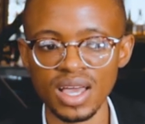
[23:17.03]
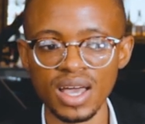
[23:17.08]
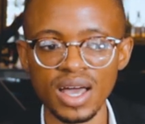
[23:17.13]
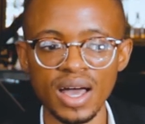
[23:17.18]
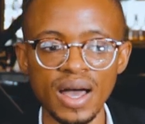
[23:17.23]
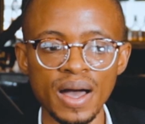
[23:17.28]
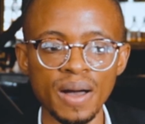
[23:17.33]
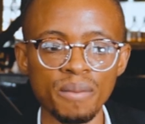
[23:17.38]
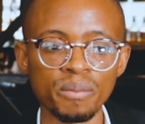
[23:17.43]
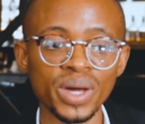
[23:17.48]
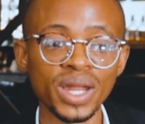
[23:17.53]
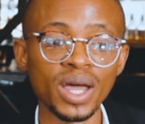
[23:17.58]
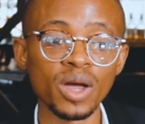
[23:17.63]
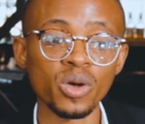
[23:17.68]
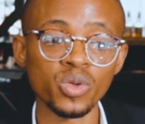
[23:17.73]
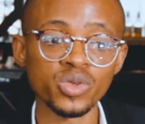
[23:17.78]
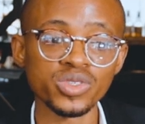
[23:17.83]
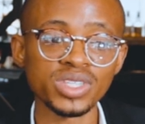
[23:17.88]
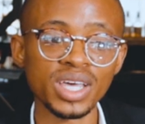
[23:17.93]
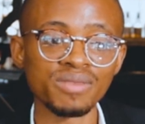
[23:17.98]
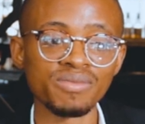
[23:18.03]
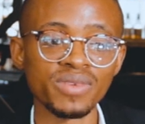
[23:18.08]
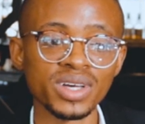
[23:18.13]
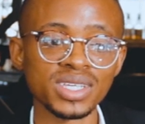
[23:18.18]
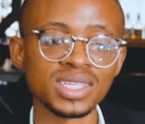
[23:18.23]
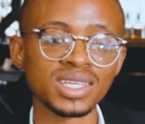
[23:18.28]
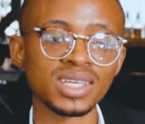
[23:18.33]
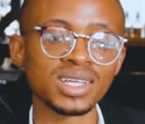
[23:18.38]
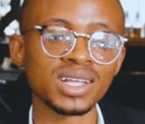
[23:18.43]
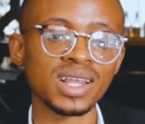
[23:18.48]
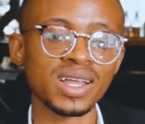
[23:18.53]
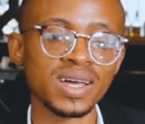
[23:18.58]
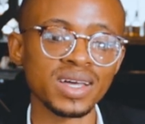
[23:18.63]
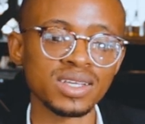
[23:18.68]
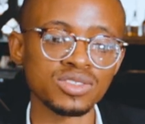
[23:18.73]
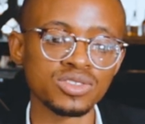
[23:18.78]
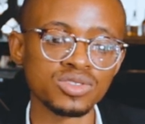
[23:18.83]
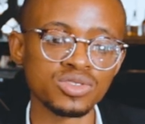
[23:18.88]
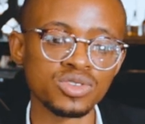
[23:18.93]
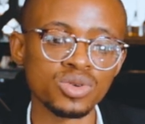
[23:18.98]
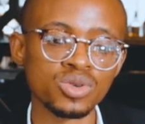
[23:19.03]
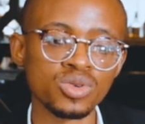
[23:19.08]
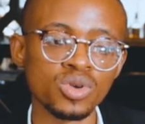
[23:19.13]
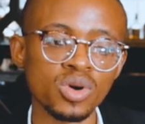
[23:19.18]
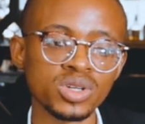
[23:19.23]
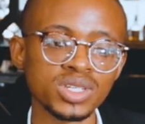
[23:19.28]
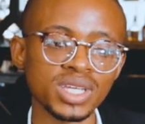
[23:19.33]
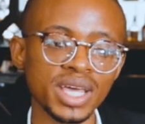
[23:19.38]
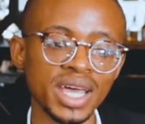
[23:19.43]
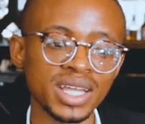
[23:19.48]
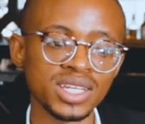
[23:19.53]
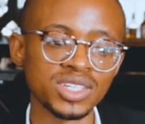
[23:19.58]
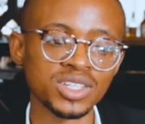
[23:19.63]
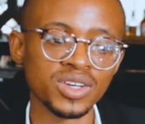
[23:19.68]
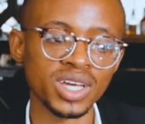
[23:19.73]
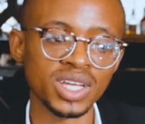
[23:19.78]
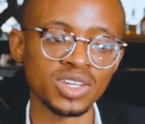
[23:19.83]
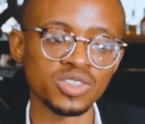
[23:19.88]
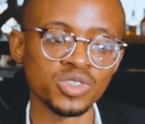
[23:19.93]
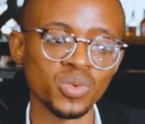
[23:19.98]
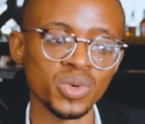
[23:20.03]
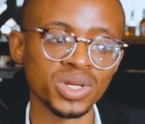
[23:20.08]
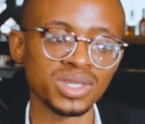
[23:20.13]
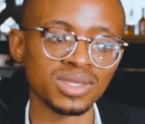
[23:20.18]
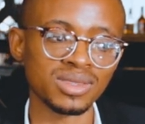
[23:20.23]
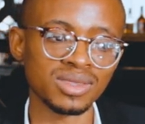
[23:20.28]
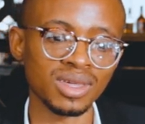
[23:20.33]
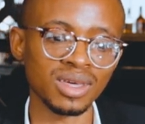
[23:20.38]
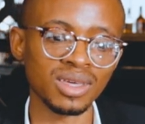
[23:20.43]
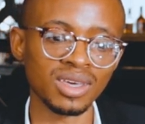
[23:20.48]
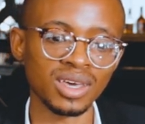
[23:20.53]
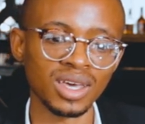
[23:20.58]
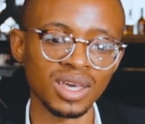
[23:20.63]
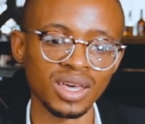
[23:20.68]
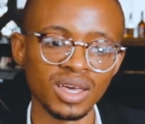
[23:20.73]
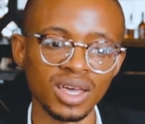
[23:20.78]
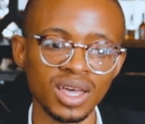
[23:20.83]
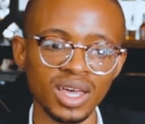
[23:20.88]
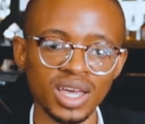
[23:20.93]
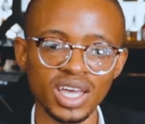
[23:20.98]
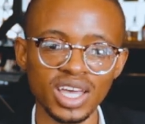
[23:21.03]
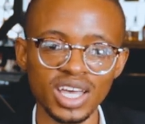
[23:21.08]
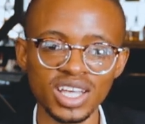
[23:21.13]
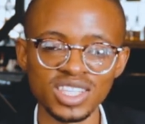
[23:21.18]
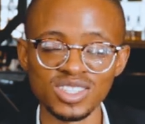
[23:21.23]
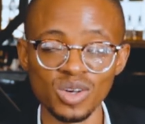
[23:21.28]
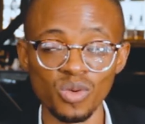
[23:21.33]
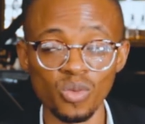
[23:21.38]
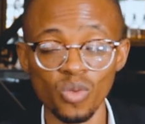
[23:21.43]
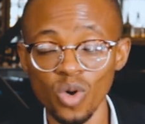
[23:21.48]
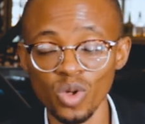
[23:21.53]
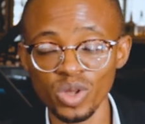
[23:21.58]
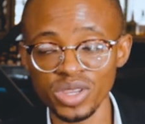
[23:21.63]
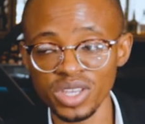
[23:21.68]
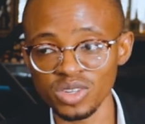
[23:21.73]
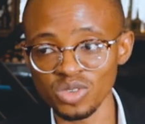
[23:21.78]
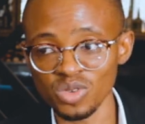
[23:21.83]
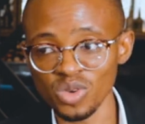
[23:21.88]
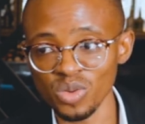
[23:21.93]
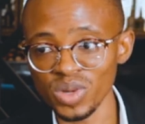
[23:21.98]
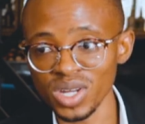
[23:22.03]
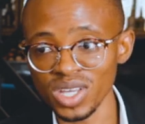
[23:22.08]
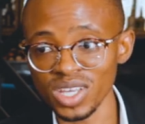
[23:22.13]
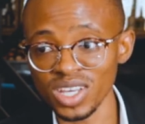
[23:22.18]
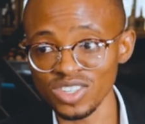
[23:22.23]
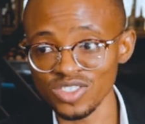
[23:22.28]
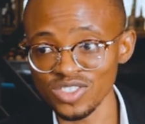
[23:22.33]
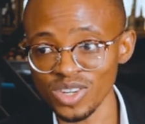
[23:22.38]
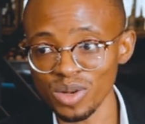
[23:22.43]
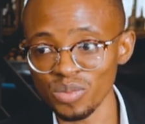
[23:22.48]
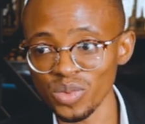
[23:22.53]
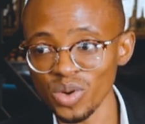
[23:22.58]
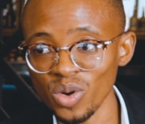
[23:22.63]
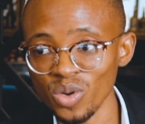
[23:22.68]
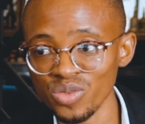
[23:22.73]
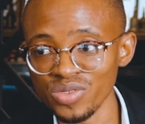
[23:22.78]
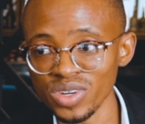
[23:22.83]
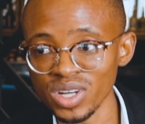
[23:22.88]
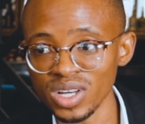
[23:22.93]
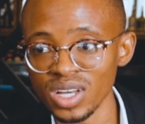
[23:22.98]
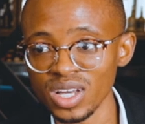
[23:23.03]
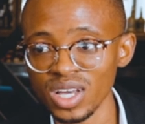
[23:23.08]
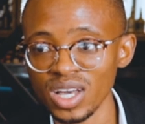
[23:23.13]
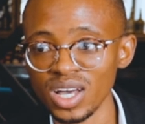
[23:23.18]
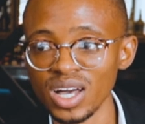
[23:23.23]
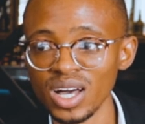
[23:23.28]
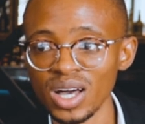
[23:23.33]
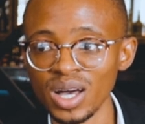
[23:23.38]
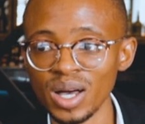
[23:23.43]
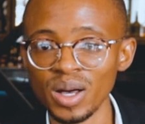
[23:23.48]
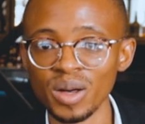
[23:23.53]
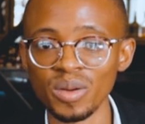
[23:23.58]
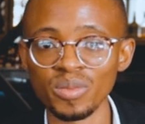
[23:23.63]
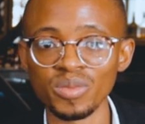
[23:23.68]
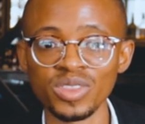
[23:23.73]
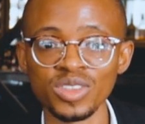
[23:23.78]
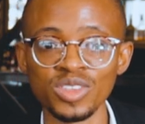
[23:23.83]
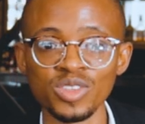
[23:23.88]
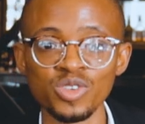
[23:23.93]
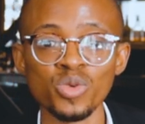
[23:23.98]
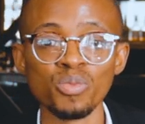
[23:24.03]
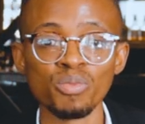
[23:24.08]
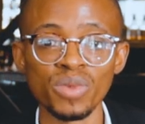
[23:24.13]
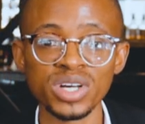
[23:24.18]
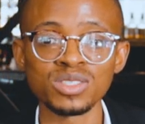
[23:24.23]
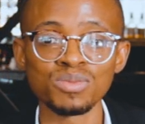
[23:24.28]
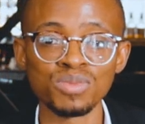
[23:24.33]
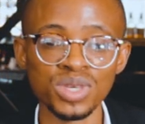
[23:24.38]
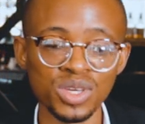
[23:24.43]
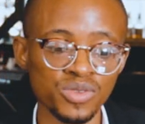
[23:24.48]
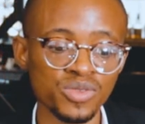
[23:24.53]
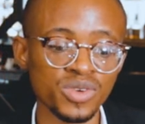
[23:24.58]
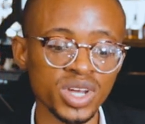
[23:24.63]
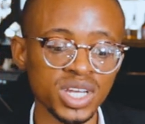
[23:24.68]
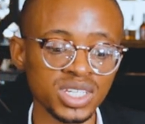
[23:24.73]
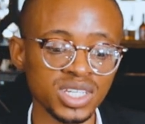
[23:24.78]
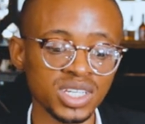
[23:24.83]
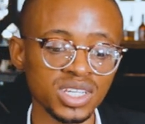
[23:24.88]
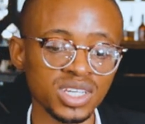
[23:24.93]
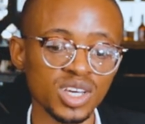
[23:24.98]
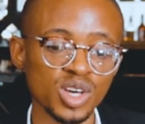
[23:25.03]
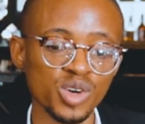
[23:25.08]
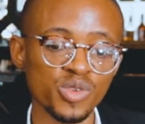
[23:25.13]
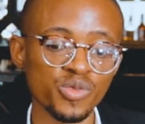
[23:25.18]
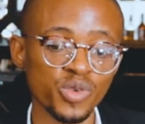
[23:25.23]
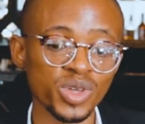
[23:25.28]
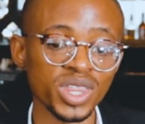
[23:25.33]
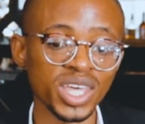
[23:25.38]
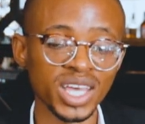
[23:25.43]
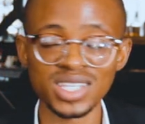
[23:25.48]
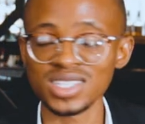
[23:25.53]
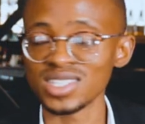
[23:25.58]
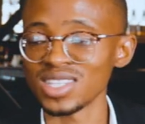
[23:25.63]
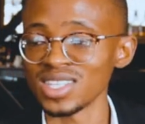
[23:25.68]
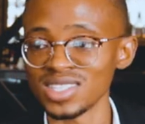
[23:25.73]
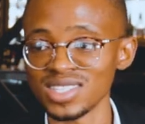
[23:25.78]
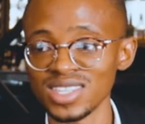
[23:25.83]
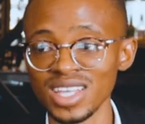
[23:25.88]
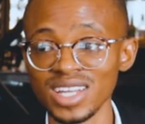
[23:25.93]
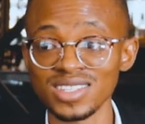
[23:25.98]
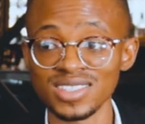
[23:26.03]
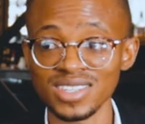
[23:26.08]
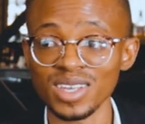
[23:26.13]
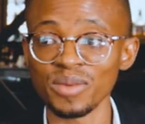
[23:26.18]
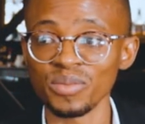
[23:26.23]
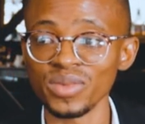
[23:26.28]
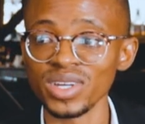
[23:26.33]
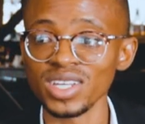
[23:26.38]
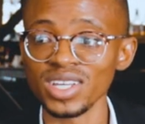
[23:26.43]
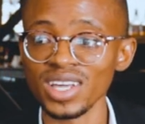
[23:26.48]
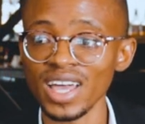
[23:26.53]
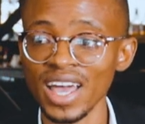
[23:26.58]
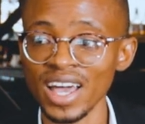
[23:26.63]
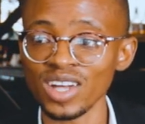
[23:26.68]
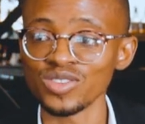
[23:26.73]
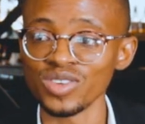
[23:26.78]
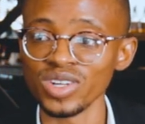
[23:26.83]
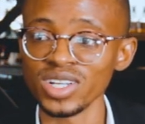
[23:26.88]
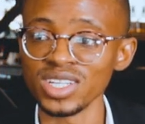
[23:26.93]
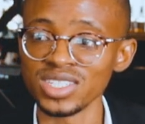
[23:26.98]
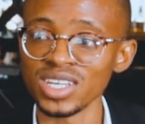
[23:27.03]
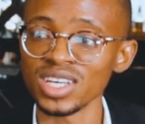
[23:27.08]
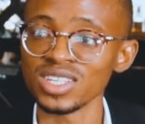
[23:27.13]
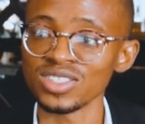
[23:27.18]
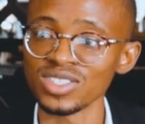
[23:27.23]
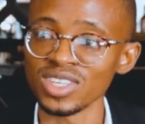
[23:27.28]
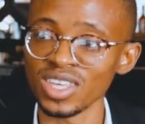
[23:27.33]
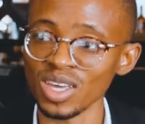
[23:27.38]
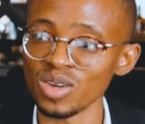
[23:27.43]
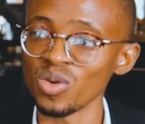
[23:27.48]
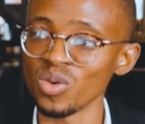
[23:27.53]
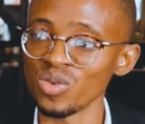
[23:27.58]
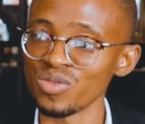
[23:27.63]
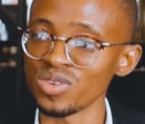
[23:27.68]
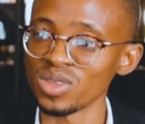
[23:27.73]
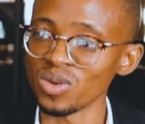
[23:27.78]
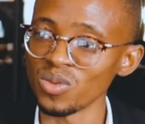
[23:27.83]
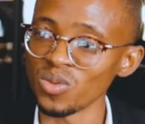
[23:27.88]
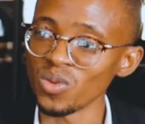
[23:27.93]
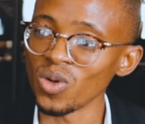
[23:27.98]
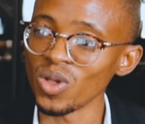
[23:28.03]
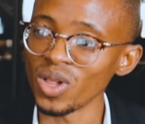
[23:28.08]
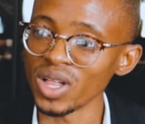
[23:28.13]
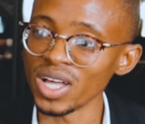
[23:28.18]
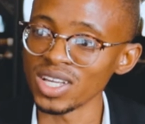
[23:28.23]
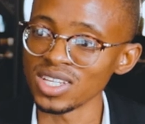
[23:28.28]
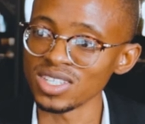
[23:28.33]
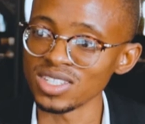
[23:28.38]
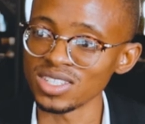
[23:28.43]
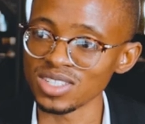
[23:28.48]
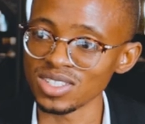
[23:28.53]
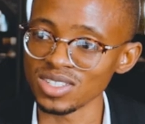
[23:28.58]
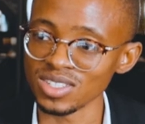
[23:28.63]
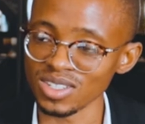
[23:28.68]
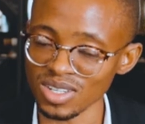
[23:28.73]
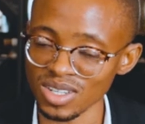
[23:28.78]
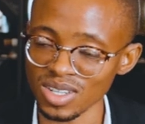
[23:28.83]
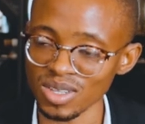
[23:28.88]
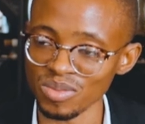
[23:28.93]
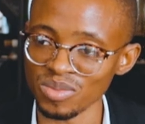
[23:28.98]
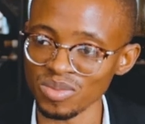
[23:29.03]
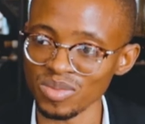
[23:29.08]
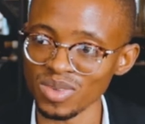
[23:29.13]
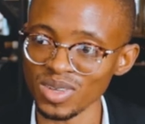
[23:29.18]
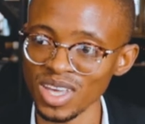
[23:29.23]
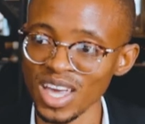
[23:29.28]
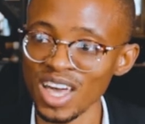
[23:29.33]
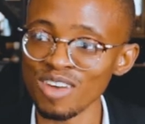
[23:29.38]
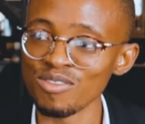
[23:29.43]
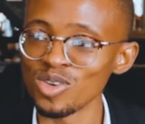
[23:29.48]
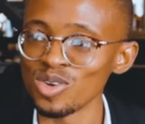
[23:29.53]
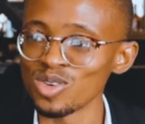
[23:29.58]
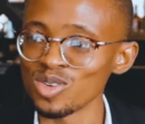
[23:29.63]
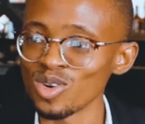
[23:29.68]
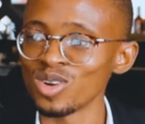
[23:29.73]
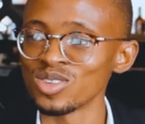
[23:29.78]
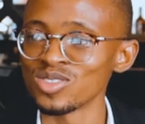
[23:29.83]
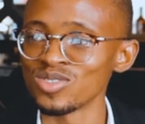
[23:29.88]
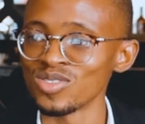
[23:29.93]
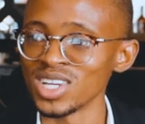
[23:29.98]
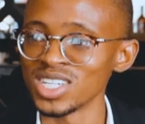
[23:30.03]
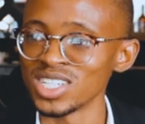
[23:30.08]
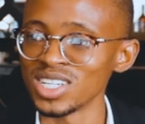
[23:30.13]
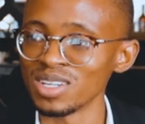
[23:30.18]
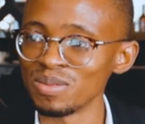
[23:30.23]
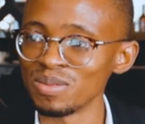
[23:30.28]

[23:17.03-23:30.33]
Mm. Um, but I also advise clients to not enter into it thinking it's a wall that nobody can jump over. Mm. Uh, you must be ready for the instance that somebody actually does get over the wall and mm. have your dogs. And ready.